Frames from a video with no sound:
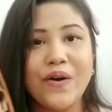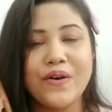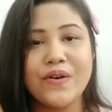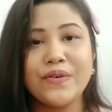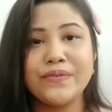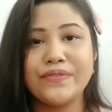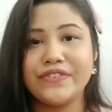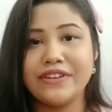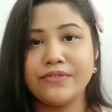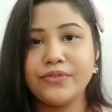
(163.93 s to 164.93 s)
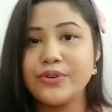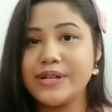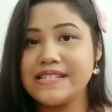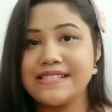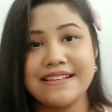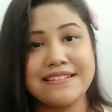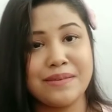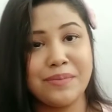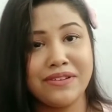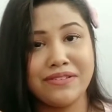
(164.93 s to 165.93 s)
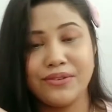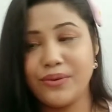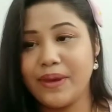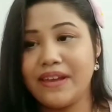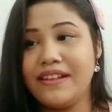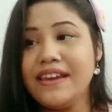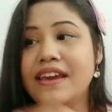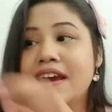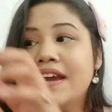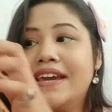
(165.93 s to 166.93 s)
of 40 cm really,